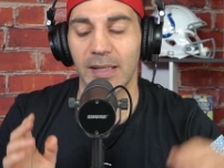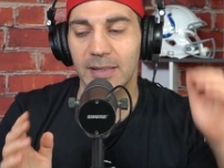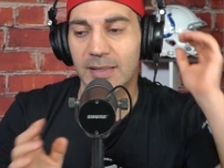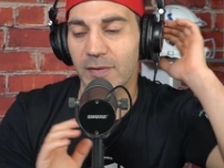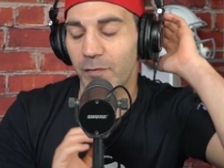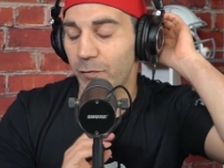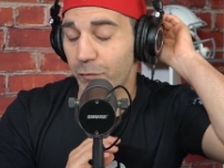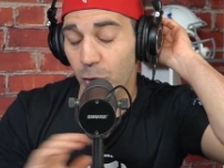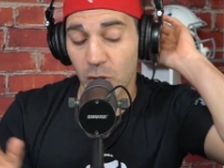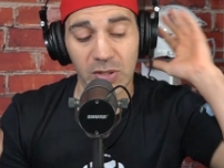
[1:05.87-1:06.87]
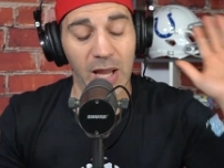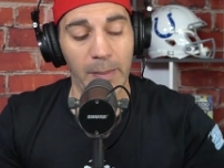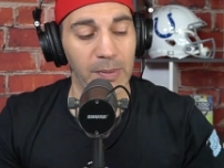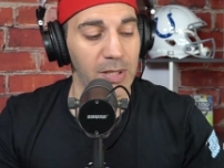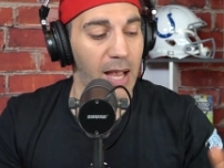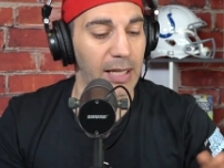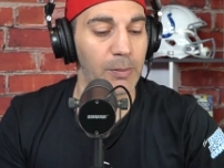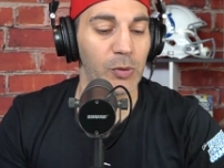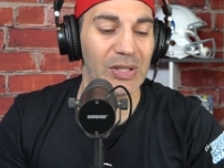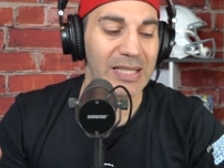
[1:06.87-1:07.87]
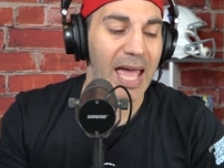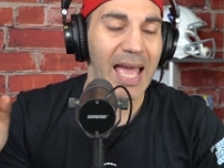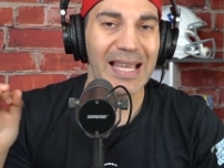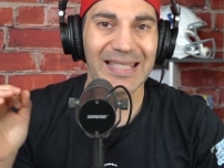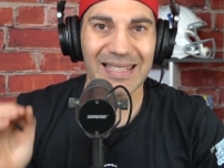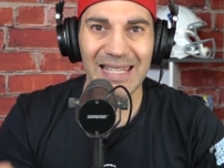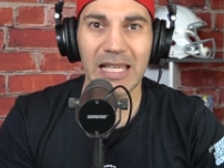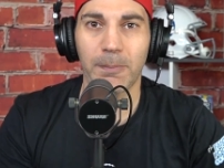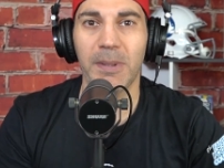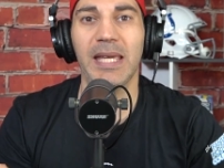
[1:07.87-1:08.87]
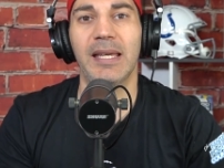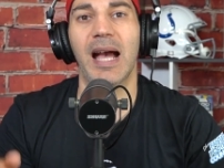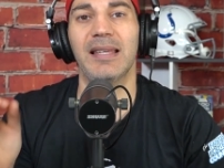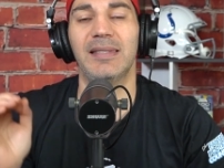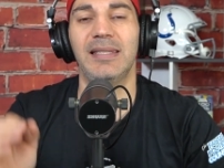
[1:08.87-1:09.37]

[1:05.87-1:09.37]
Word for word: This is the first time I'm talking about this sneak peek, guys.